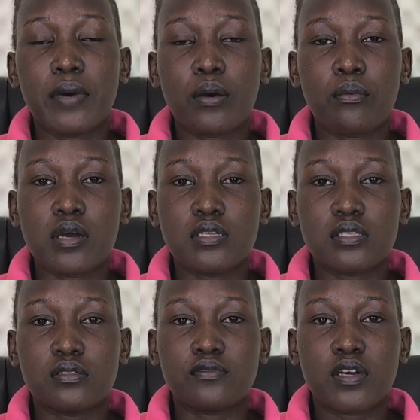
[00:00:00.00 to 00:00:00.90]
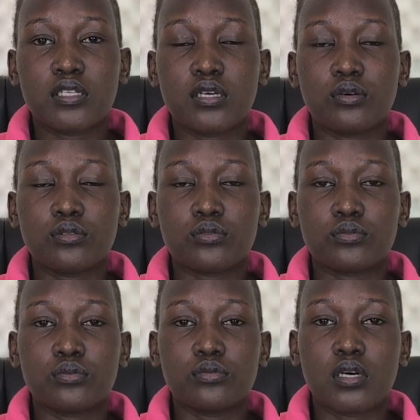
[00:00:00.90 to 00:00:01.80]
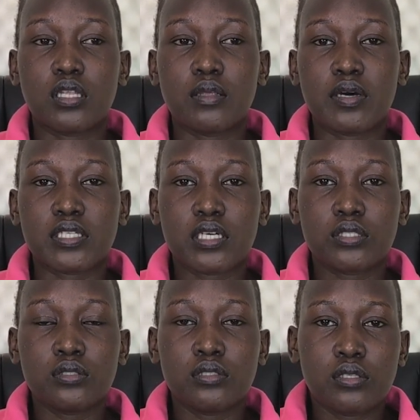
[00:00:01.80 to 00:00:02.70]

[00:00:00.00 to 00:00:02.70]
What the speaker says: backwards to find out the maternal